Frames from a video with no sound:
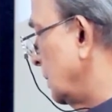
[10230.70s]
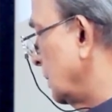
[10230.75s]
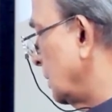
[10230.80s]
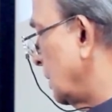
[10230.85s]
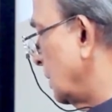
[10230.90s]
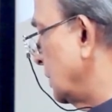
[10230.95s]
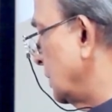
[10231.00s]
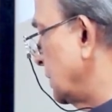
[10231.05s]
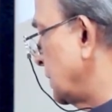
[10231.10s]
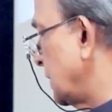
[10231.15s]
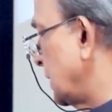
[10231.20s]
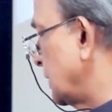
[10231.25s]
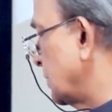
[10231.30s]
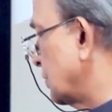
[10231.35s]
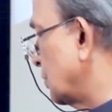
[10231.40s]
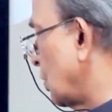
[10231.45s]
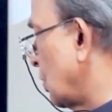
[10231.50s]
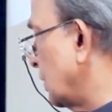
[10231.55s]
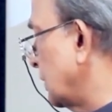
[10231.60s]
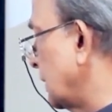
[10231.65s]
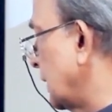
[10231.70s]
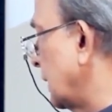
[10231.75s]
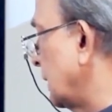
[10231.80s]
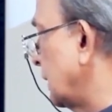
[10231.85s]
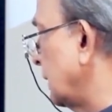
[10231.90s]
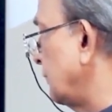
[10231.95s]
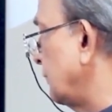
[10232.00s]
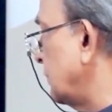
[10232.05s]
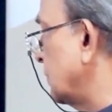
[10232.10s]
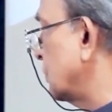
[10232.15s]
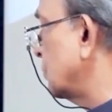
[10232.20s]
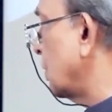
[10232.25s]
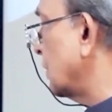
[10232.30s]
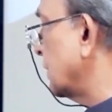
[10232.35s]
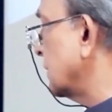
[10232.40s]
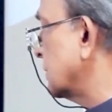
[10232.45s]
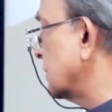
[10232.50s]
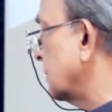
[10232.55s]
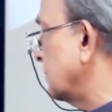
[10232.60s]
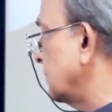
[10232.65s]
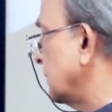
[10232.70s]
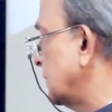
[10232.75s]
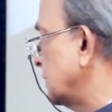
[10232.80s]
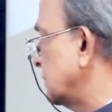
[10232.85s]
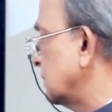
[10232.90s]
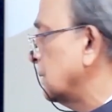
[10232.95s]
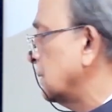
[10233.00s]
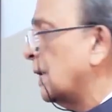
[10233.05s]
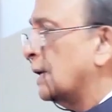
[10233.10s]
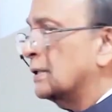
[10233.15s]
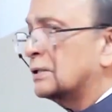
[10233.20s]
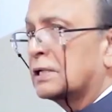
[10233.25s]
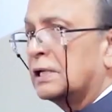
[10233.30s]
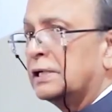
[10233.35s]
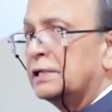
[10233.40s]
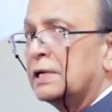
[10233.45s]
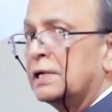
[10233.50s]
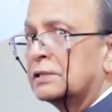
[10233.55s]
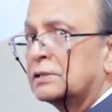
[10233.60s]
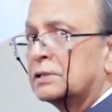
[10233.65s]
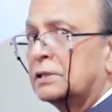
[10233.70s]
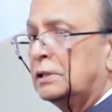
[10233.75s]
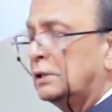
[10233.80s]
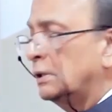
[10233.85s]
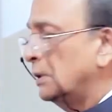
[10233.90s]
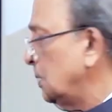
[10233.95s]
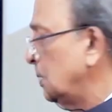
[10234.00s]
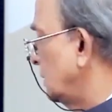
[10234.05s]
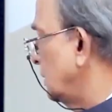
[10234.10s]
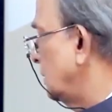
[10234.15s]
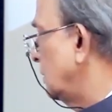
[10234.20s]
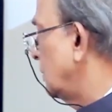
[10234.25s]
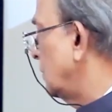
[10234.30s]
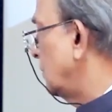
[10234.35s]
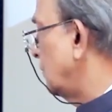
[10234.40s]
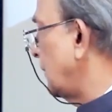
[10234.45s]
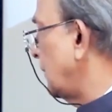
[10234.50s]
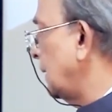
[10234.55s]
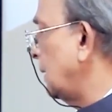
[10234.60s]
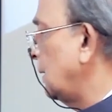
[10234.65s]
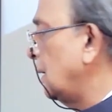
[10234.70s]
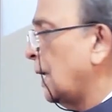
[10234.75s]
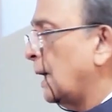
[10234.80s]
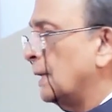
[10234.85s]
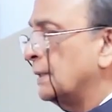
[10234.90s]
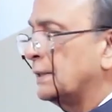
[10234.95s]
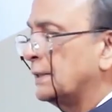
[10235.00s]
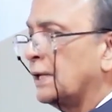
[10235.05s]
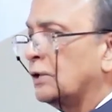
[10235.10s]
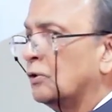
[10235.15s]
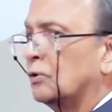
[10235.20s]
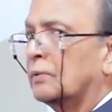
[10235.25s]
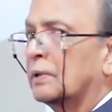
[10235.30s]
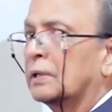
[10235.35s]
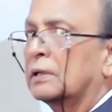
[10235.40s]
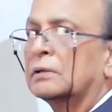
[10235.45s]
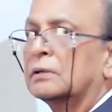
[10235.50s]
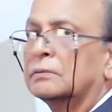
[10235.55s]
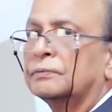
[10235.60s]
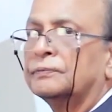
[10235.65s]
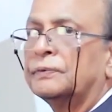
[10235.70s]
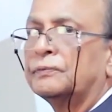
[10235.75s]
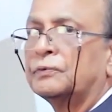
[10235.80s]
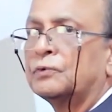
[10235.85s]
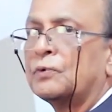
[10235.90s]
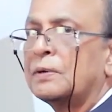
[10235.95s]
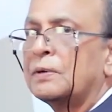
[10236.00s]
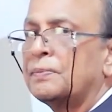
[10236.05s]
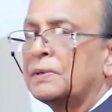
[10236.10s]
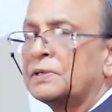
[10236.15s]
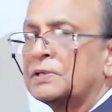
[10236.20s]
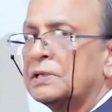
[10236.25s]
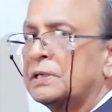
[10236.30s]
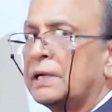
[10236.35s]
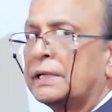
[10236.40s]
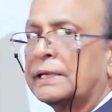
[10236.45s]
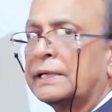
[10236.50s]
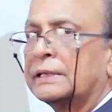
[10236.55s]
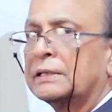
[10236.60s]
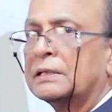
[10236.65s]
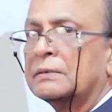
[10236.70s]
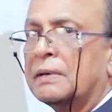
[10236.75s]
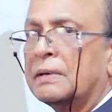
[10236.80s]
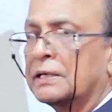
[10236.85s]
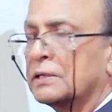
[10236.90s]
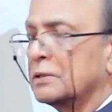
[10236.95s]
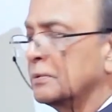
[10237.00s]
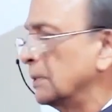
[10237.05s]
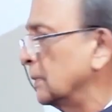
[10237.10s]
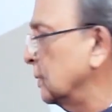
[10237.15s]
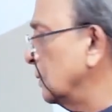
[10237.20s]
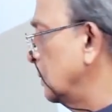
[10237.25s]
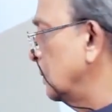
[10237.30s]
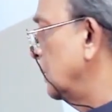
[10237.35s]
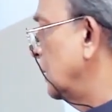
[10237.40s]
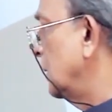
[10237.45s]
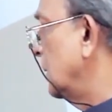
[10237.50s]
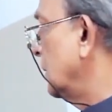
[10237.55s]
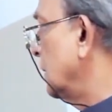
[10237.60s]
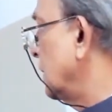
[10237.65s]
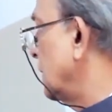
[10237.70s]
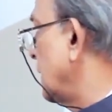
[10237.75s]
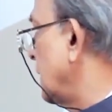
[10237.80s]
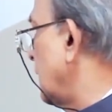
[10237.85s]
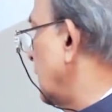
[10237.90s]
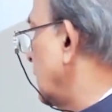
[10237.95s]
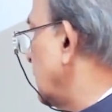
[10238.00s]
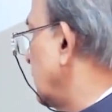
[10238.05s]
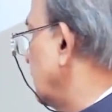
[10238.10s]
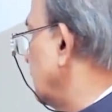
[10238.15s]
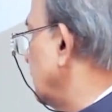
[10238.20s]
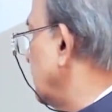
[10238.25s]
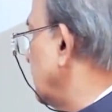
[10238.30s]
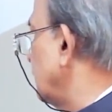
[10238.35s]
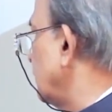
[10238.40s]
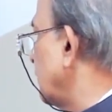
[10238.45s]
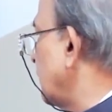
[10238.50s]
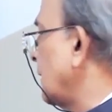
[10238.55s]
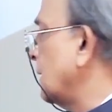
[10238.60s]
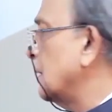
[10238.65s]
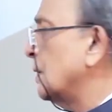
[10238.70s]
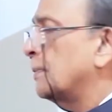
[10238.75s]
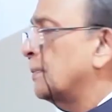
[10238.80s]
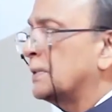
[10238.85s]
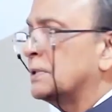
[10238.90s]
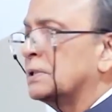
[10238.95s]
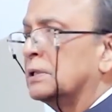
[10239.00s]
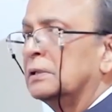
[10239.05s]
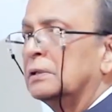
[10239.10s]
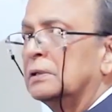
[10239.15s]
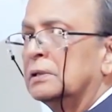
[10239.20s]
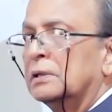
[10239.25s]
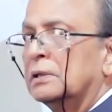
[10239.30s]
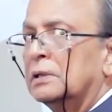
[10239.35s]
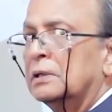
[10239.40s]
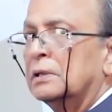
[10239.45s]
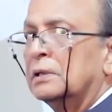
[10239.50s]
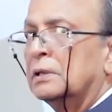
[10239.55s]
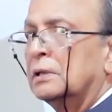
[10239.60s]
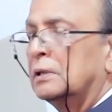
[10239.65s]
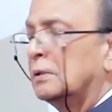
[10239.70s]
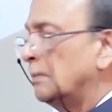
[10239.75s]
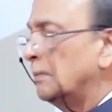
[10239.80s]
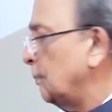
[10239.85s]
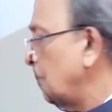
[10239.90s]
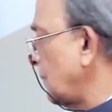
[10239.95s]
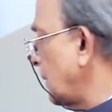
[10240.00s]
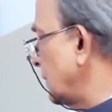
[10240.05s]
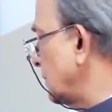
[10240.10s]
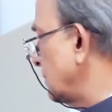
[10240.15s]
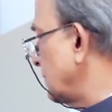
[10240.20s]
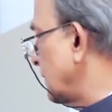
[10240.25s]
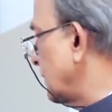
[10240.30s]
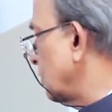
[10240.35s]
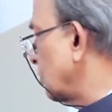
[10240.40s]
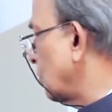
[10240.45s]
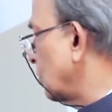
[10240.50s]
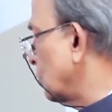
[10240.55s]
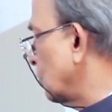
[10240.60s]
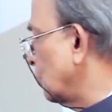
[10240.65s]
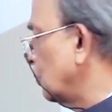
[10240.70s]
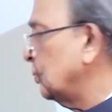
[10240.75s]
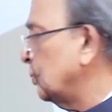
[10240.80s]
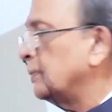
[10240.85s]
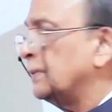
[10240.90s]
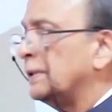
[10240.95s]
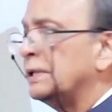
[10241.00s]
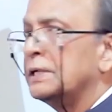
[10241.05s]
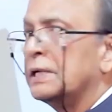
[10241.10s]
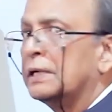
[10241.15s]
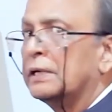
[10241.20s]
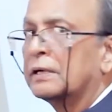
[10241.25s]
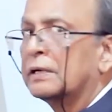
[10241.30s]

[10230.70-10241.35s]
condition is not there if it is not SME. It is a large scale industry. Well, I take over 51%, I get the management. Here, even if you have 100%, management and control will be Indian